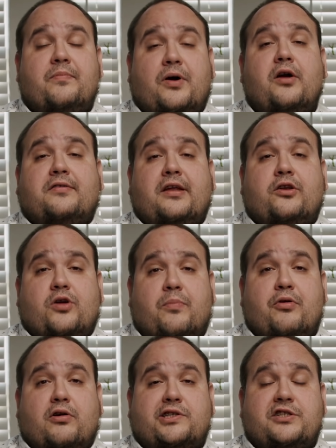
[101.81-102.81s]
the bartender,
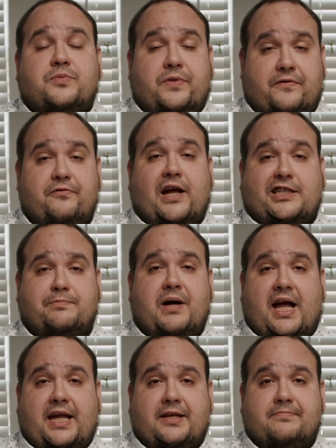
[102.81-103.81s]
approaches with a fresh
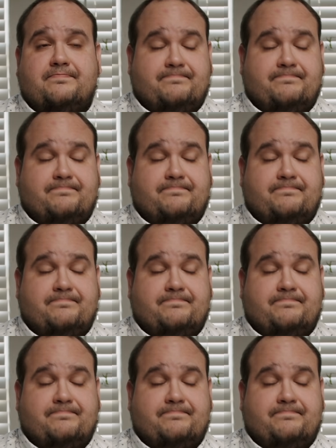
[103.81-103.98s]
pint.